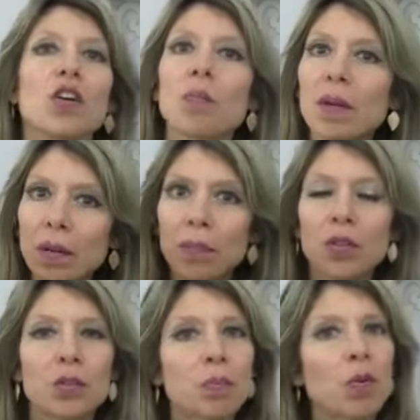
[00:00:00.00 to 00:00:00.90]
open up
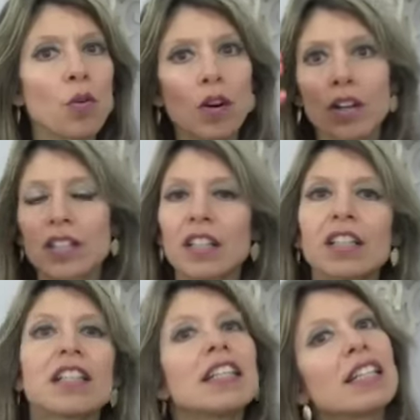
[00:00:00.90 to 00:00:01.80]
those pores,
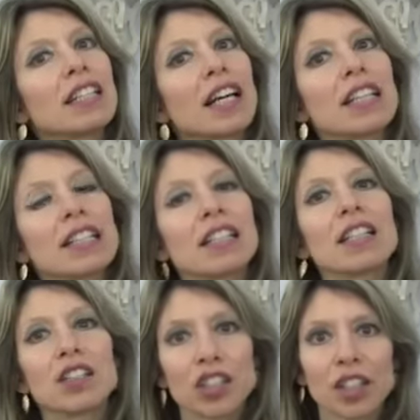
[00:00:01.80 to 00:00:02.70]
clean it
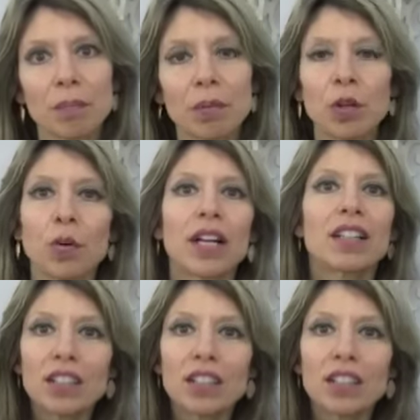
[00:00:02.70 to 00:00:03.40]
nicely, and shampoo it.